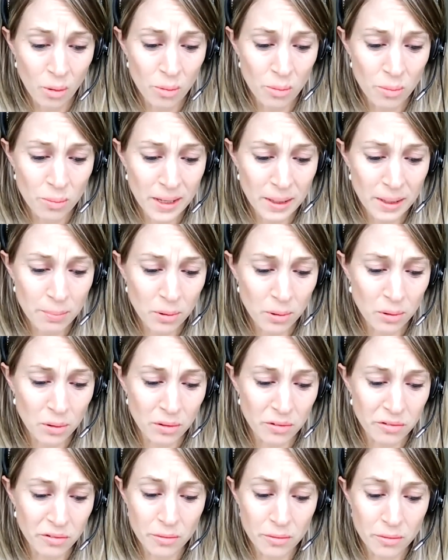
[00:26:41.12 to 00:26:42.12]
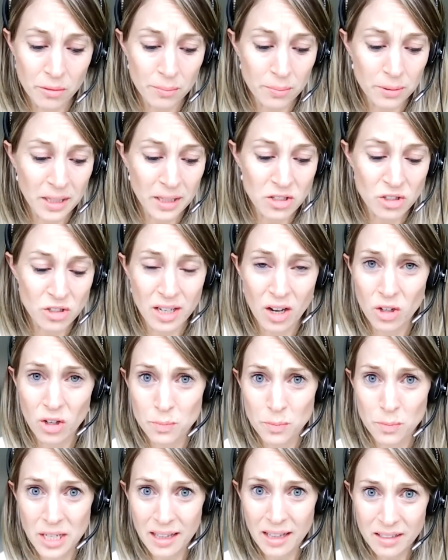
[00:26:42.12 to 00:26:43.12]
people, potentially
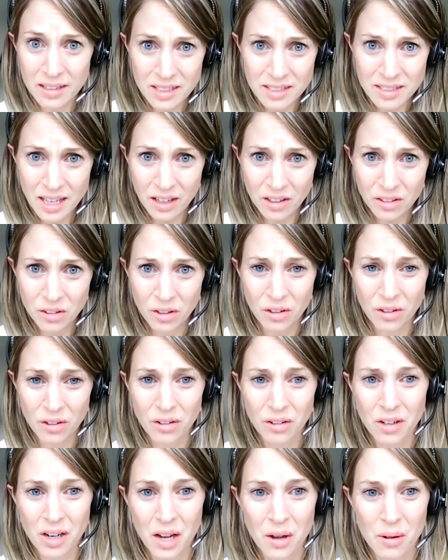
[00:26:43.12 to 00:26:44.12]
hospitality sector.